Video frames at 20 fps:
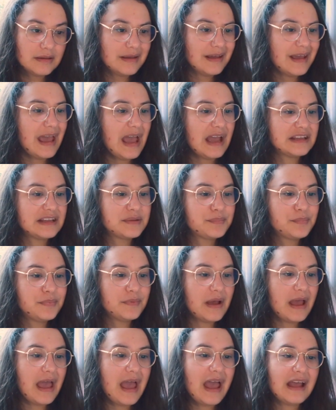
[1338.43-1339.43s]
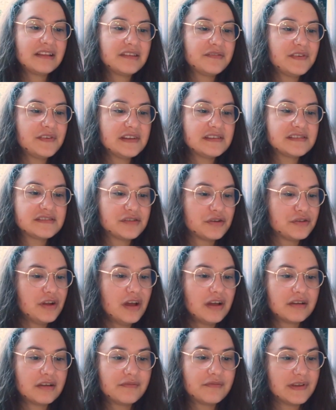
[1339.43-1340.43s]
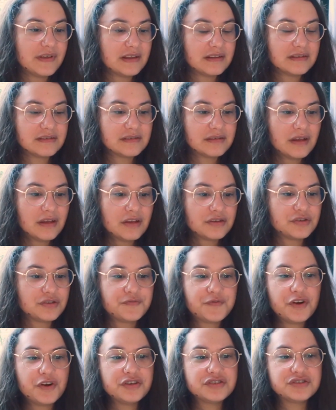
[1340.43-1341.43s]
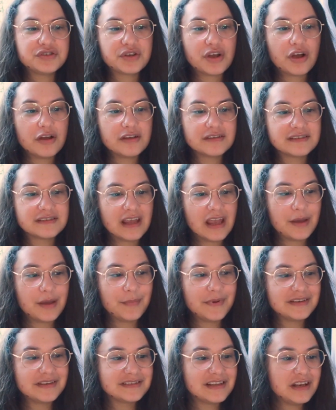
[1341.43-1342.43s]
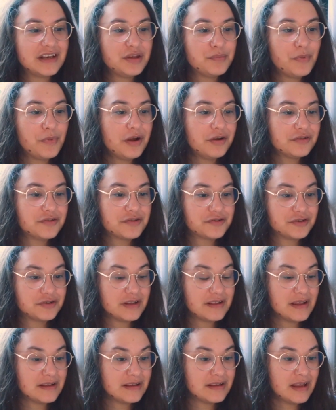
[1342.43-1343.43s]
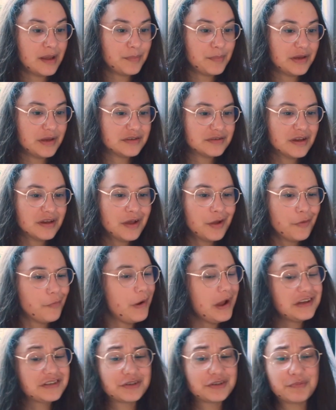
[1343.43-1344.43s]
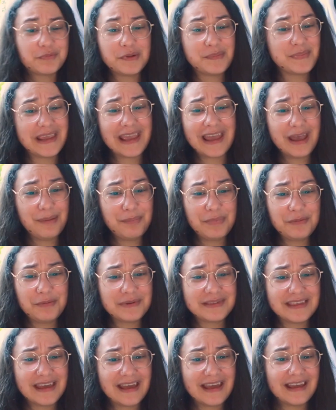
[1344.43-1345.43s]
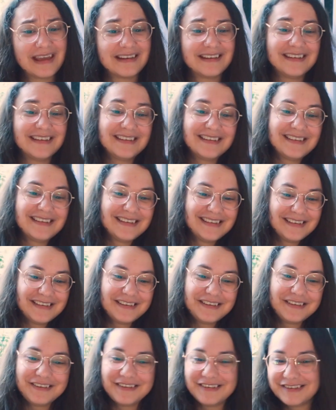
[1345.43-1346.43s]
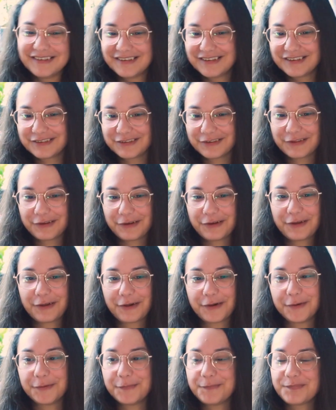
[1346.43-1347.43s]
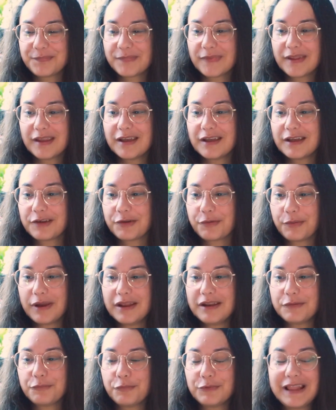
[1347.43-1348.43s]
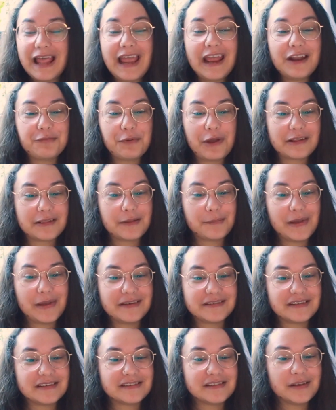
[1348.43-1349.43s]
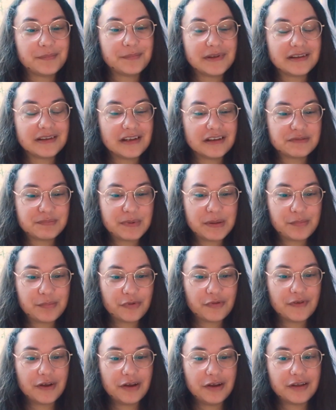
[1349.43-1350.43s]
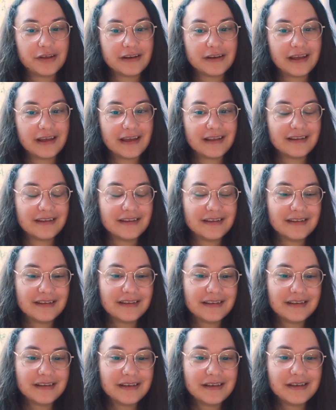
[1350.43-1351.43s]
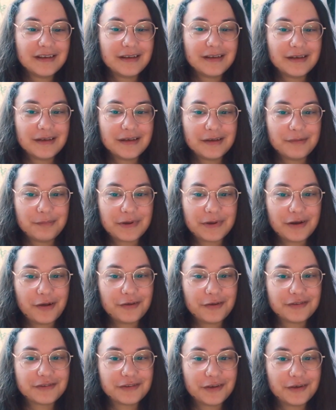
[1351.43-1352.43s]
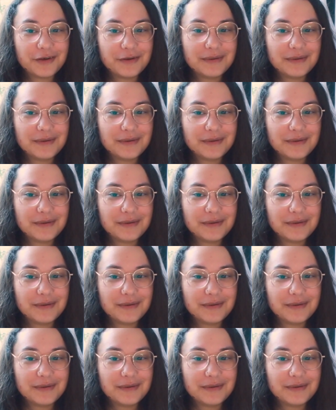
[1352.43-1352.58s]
Activists are not convinced. So first you cause damage, then you monitor that damage. Why should we be happy with that? There you go. Great. Okay. Land reclamation, something Dutch people are very good at. But also...